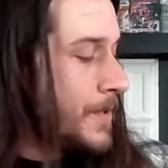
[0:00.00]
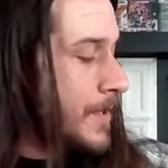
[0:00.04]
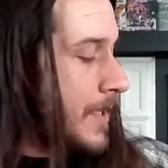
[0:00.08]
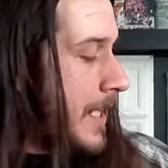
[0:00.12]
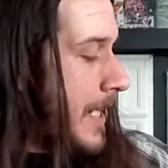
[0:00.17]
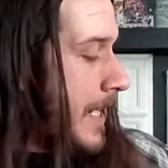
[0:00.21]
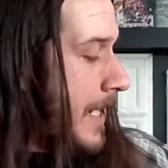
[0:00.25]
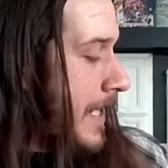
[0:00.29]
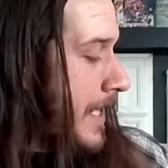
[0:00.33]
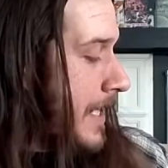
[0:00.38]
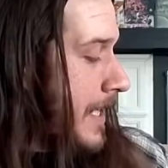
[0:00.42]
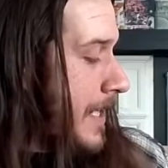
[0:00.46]

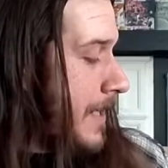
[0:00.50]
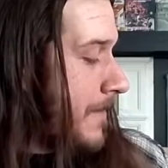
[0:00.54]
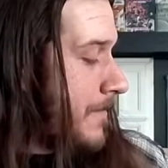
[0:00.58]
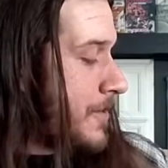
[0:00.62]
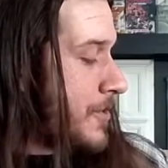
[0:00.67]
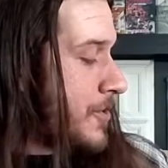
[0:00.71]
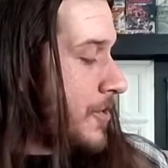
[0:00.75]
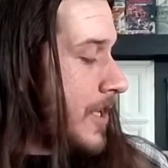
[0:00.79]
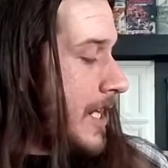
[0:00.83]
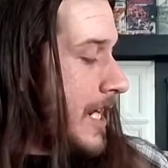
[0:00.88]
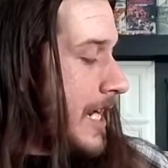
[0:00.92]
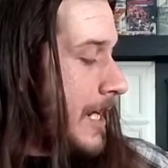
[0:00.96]
I have
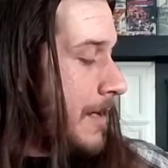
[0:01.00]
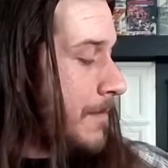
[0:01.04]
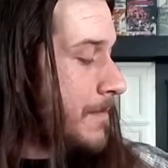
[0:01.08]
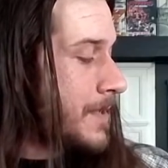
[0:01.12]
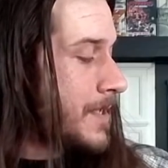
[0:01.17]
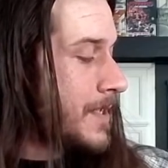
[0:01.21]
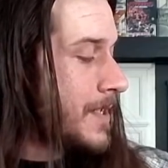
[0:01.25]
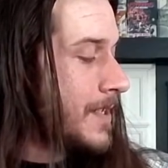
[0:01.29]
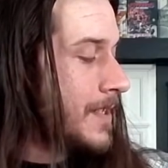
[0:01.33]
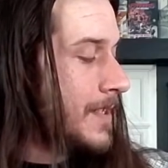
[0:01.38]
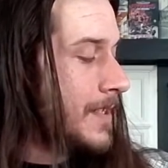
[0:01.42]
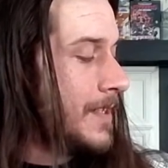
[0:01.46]

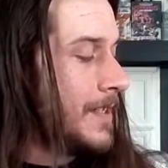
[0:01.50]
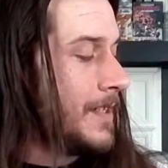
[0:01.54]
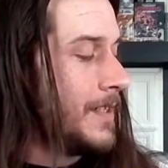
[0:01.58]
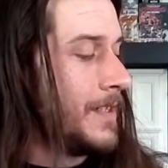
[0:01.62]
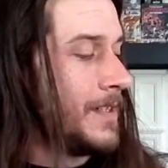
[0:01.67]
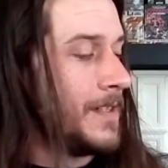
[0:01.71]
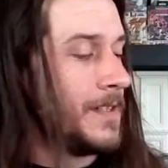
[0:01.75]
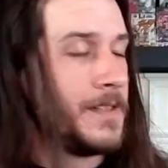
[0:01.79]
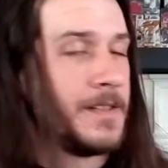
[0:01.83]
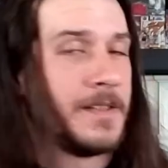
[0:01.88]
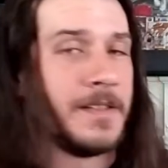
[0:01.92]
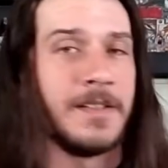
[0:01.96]
dropped
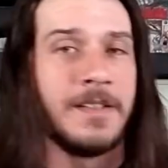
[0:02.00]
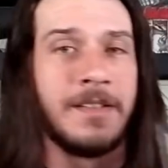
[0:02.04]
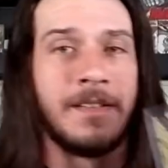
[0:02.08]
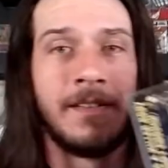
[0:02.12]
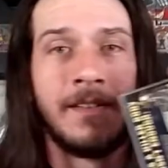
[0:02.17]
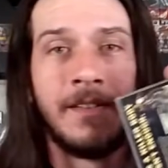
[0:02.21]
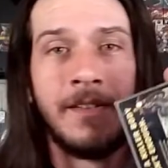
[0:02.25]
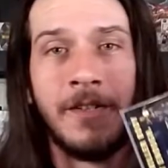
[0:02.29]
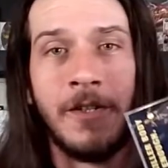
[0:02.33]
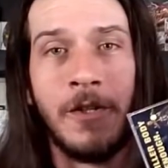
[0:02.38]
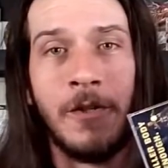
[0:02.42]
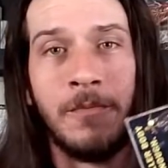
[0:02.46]

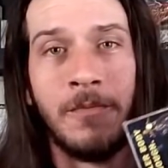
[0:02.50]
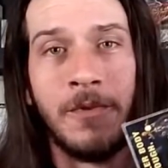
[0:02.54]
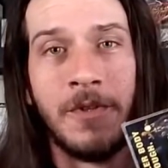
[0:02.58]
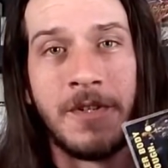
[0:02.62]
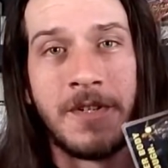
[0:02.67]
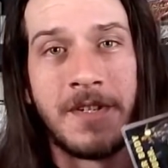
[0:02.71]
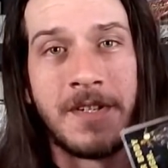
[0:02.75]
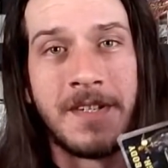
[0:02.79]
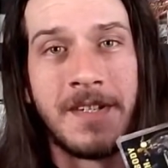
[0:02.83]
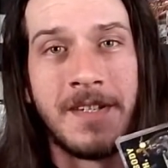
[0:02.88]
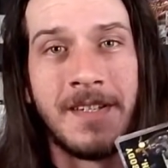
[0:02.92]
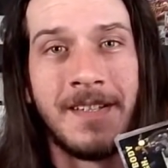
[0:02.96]

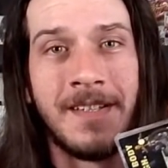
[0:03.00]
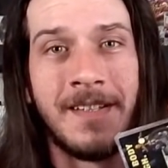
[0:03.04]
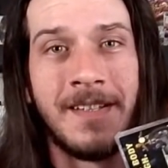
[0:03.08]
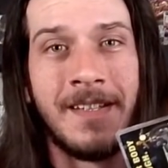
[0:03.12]
numerous